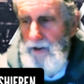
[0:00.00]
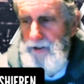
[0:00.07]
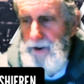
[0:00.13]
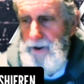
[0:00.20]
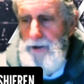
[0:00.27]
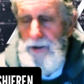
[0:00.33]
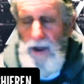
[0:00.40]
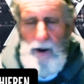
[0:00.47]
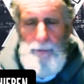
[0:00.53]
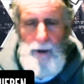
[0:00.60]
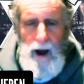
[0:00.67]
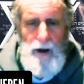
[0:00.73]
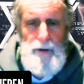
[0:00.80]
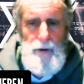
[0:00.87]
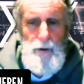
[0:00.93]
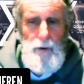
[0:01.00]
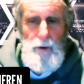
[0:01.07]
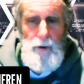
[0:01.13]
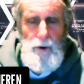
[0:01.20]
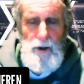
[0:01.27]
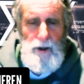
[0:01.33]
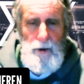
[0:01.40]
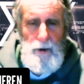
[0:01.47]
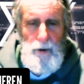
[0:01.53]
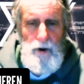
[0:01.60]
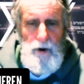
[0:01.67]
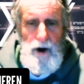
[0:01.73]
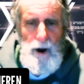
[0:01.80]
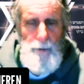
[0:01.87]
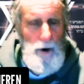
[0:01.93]
To think about really
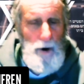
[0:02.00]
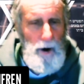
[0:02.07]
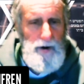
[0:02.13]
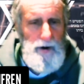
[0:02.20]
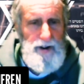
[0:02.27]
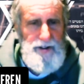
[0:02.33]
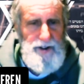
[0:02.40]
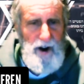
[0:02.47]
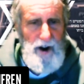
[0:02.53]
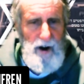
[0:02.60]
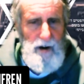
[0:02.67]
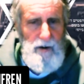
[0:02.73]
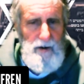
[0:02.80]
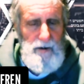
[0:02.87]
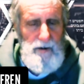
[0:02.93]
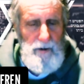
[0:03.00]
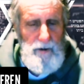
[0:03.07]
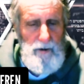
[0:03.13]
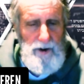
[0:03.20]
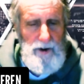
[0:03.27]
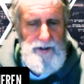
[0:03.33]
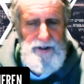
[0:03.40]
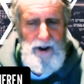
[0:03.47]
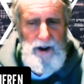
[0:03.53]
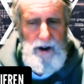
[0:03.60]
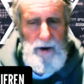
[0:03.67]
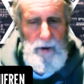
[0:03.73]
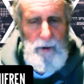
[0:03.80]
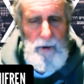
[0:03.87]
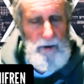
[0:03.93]
where our priorities are. We're
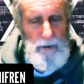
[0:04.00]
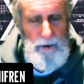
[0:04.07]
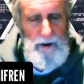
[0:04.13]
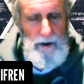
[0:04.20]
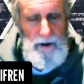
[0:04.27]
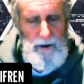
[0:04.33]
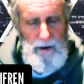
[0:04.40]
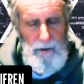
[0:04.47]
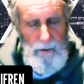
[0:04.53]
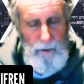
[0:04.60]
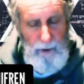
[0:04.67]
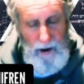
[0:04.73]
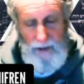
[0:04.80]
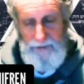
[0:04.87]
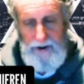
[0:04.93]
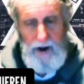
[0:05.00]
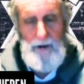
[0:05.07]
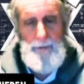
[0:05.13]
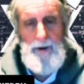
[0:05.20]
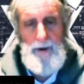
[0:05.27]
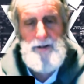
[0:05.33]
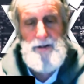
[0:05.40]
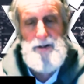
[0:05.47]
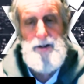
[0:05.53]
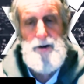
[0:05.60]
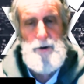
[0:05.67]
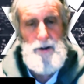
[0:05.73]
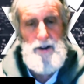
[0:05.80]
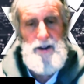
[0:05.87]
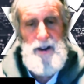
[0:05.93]
not talking about
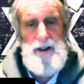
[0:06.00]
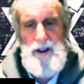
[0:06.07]
literally,